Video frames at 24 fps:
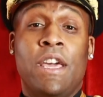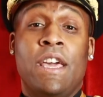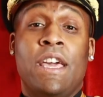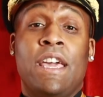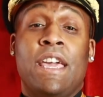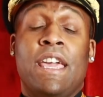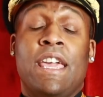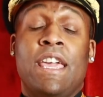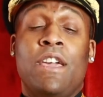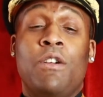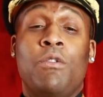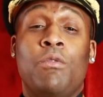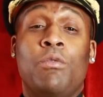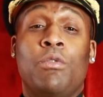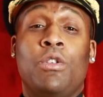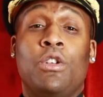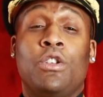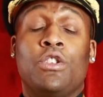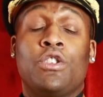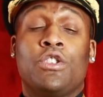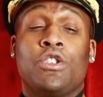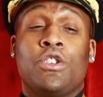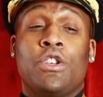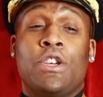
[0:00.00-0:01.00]
He
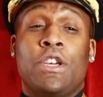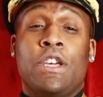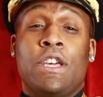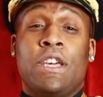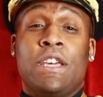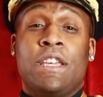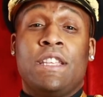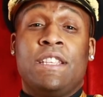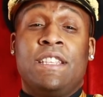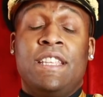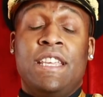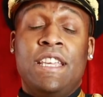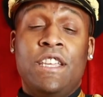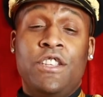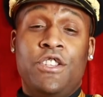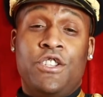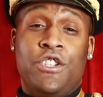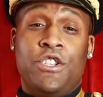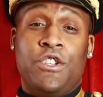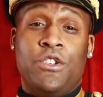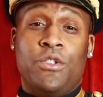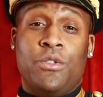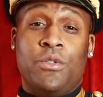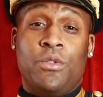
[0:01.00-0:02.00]
will teach
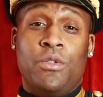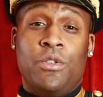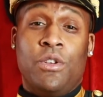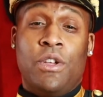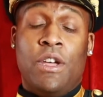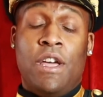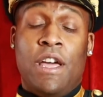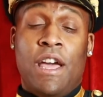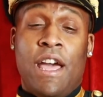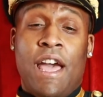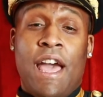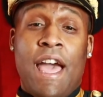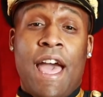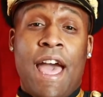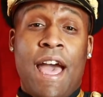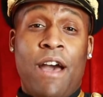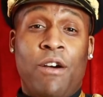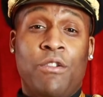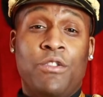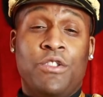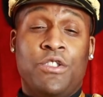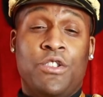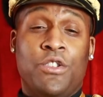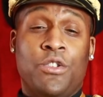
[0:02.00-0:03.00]
you
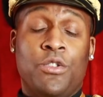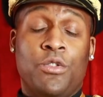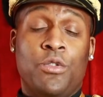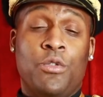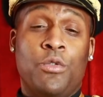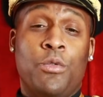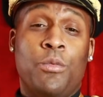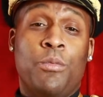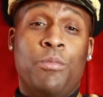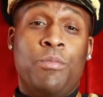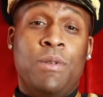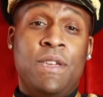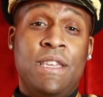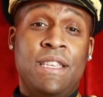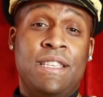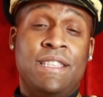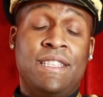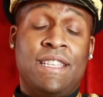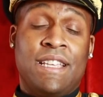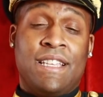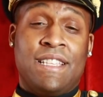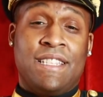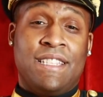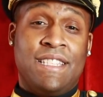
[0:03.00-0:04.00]
how to be
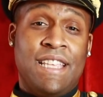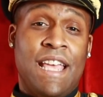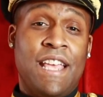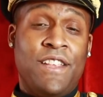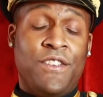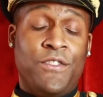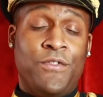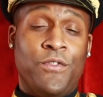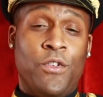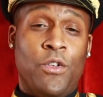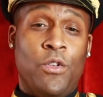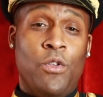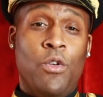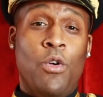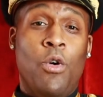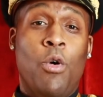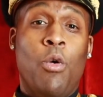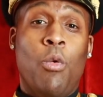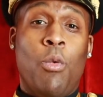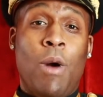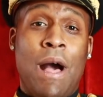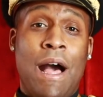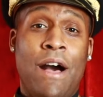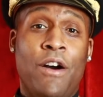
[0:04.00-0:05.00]
successful
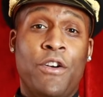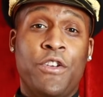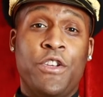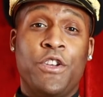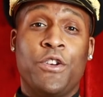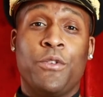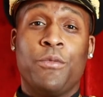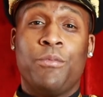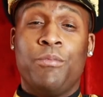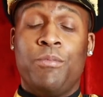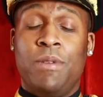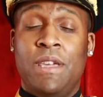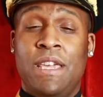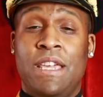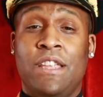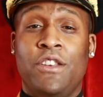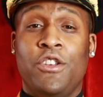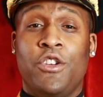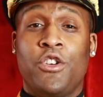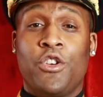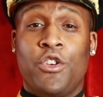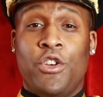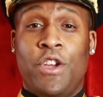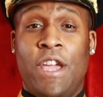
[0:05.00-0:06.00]
while you're being
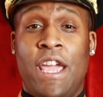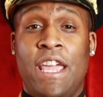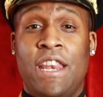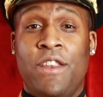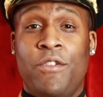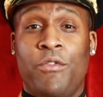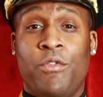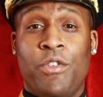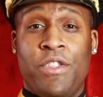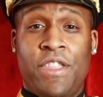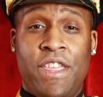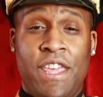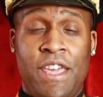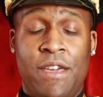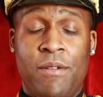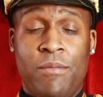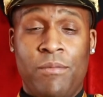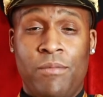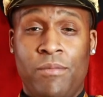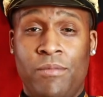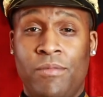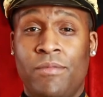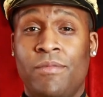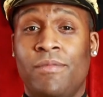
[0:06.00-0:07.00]
creative with Him.
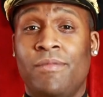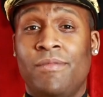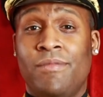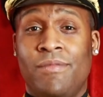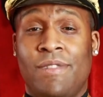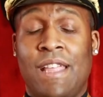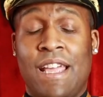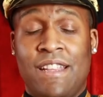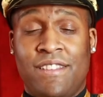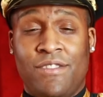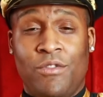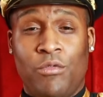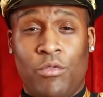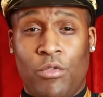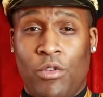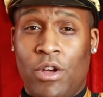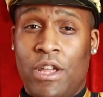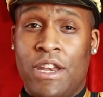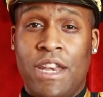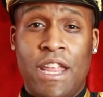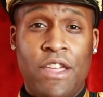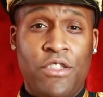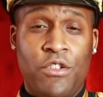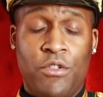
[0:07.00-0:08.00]
That's
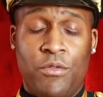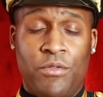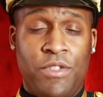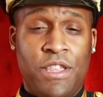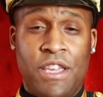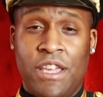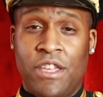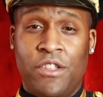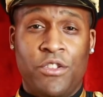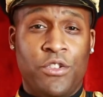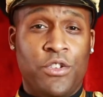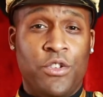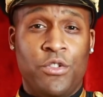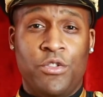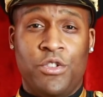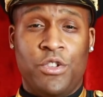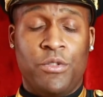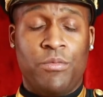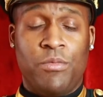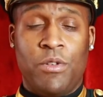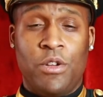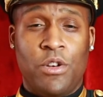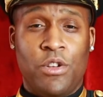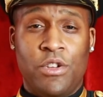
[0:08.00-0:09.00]
another thing He'll do as a
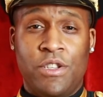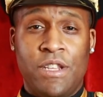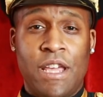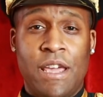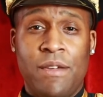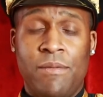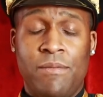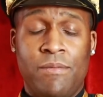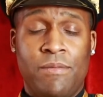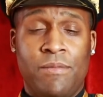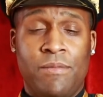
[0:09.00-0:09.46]
prototype.